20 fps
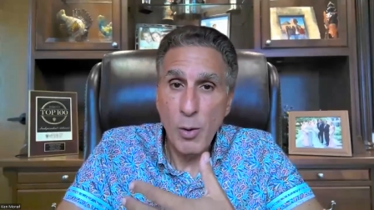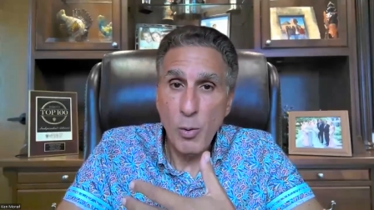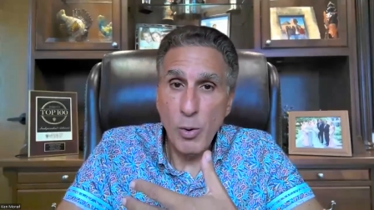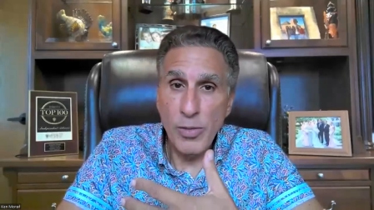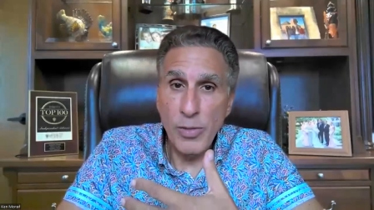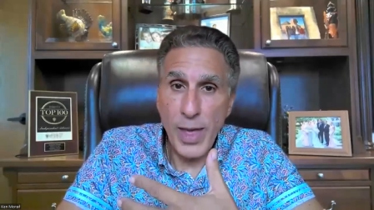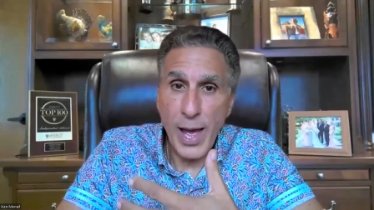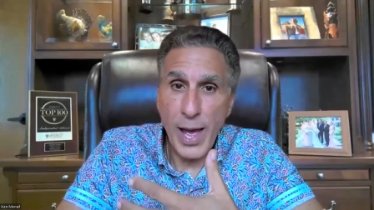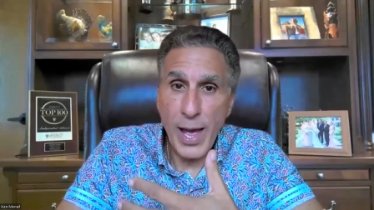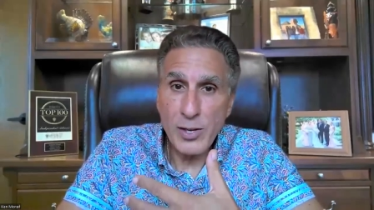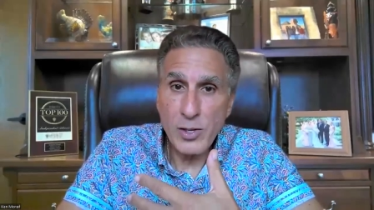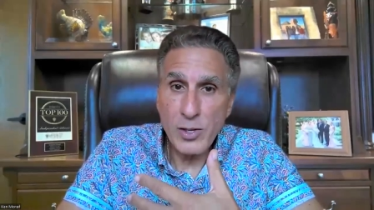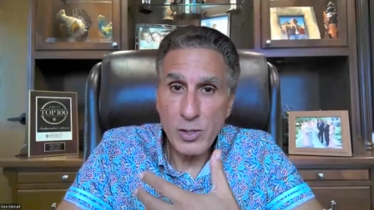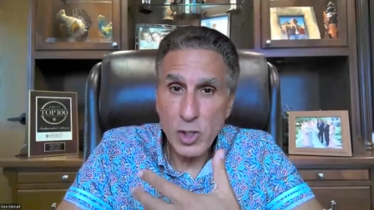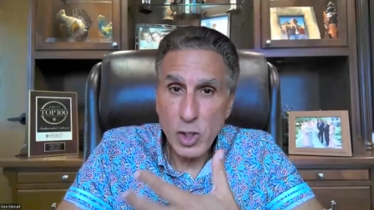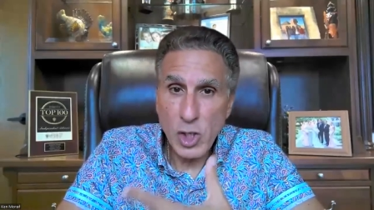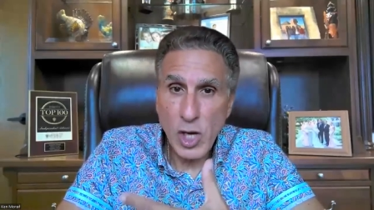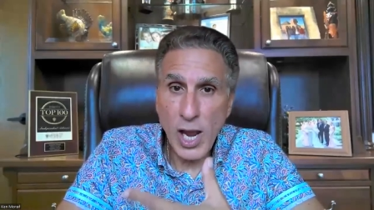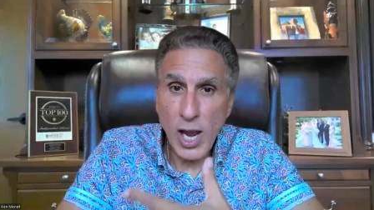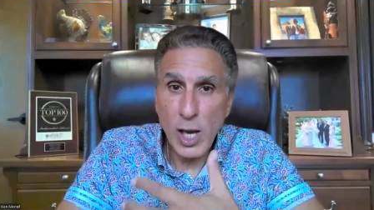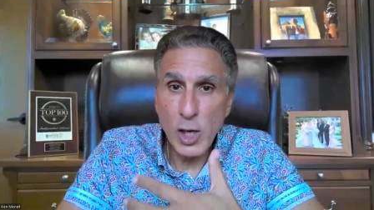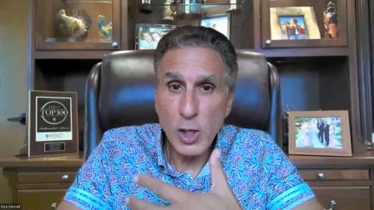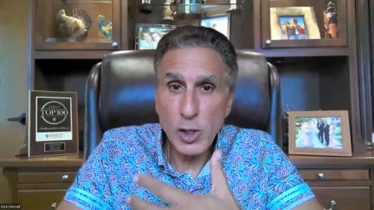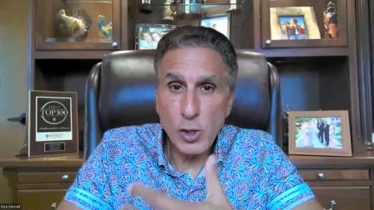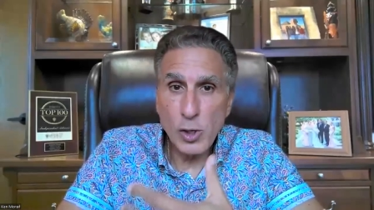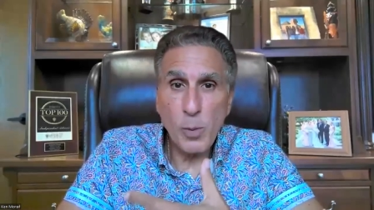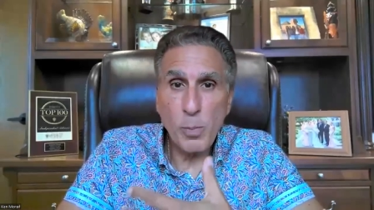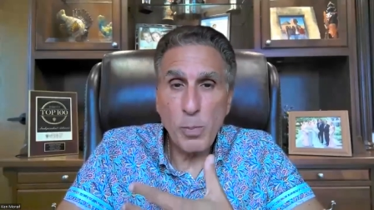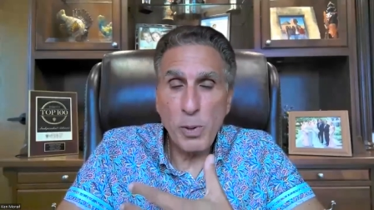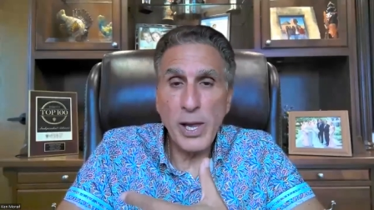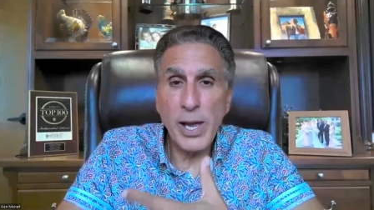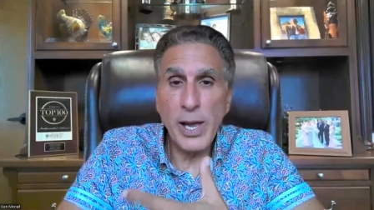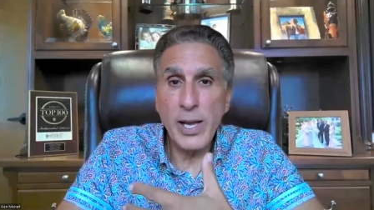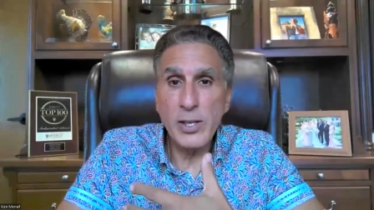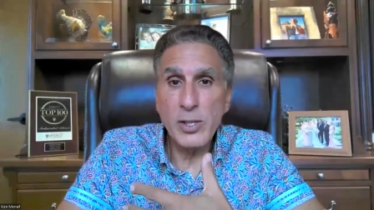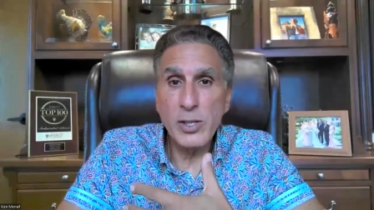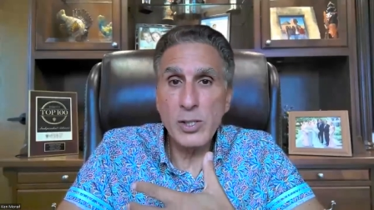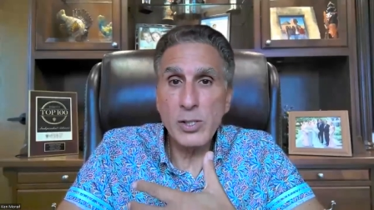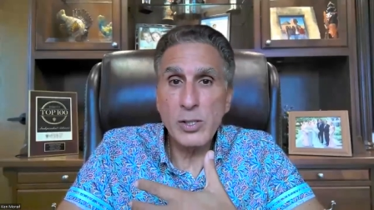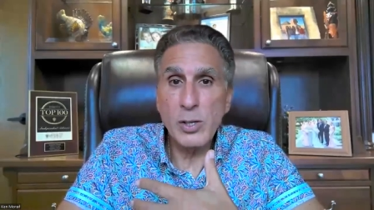would that change your
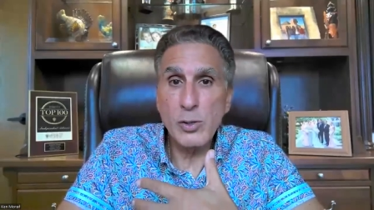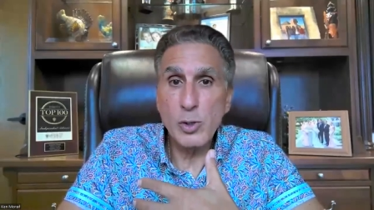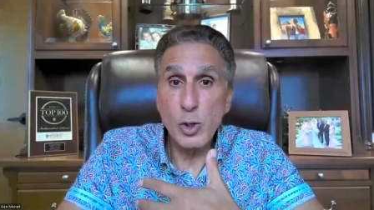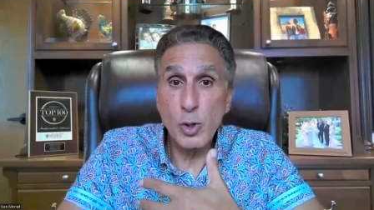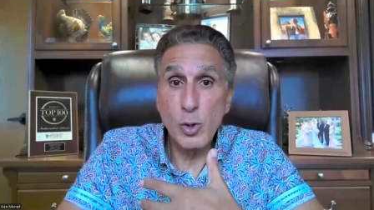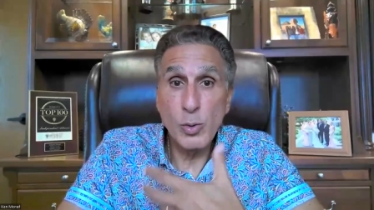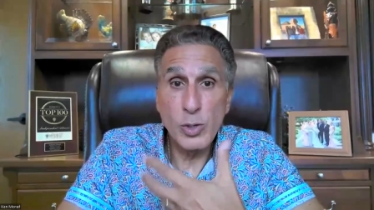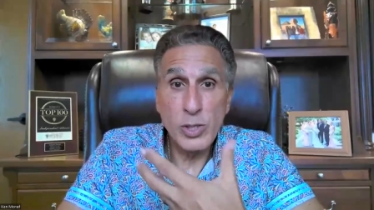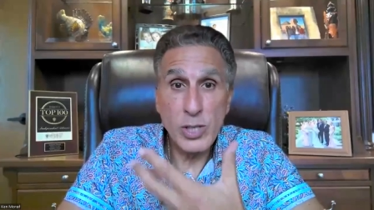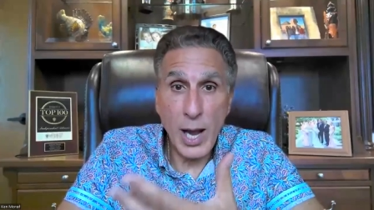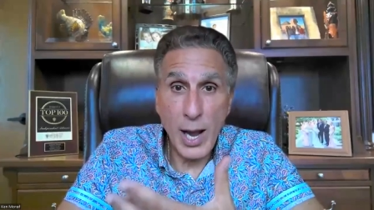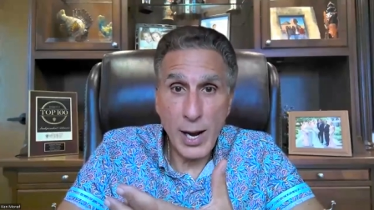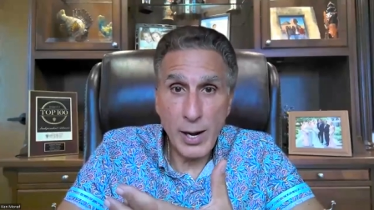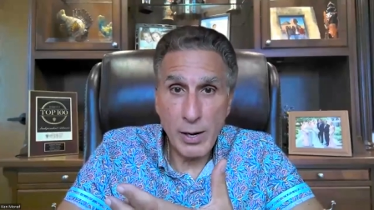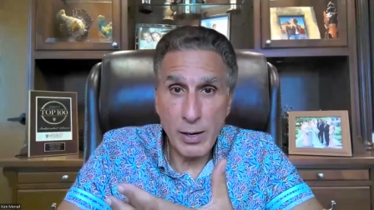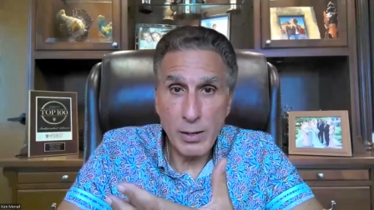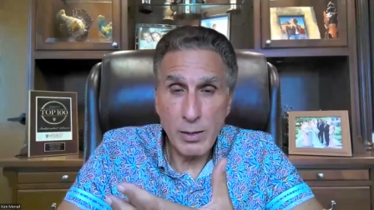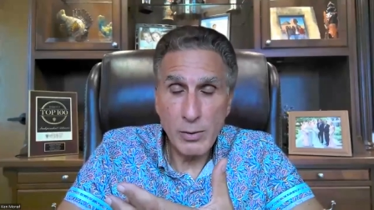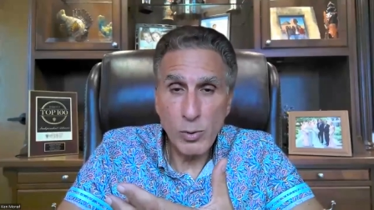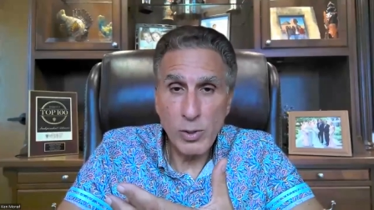plans to retire?